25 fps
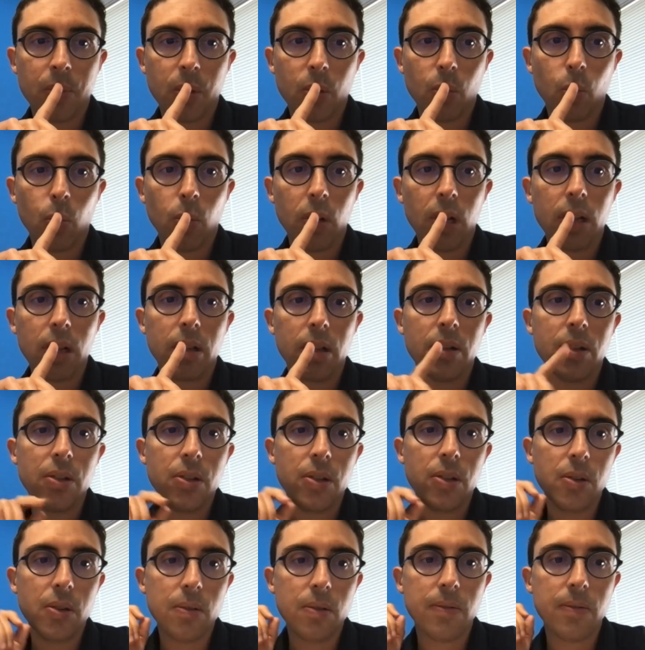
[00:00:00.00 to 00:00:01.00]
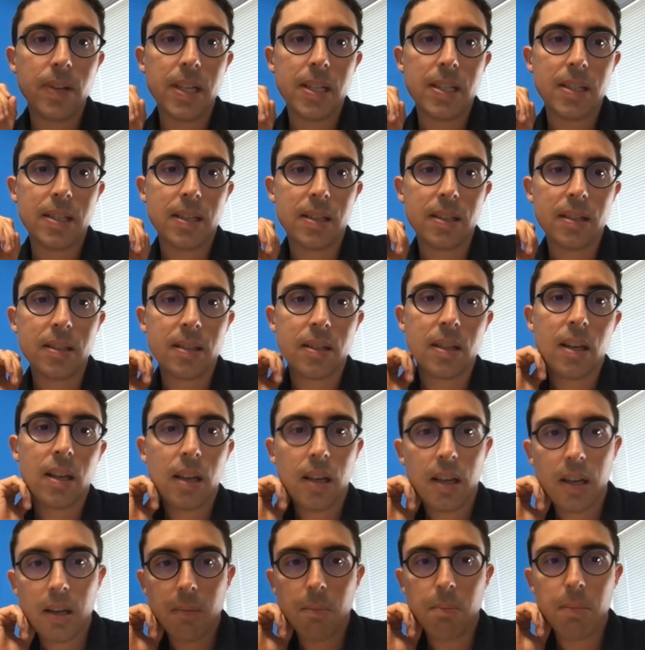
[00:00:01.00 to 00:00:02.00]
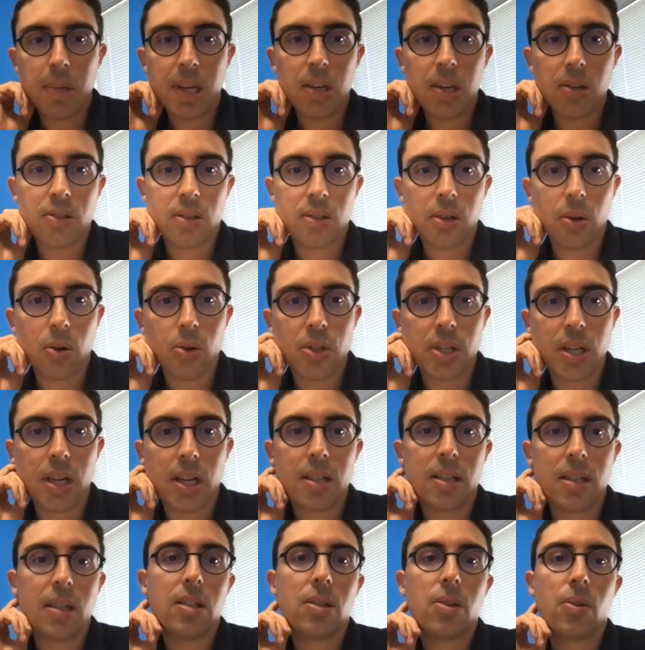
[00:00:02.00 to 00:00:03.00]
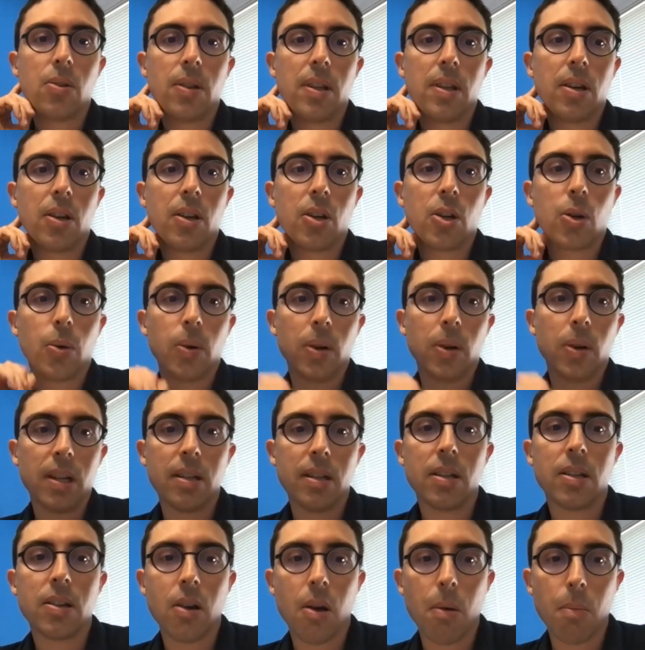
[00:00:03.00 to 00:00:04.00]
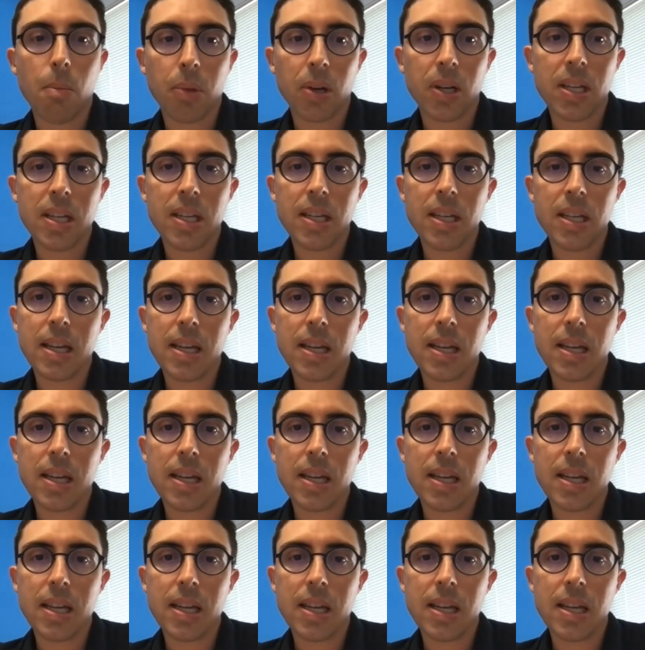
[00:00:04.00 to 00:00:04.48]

Will the new visas be associated to the accredited company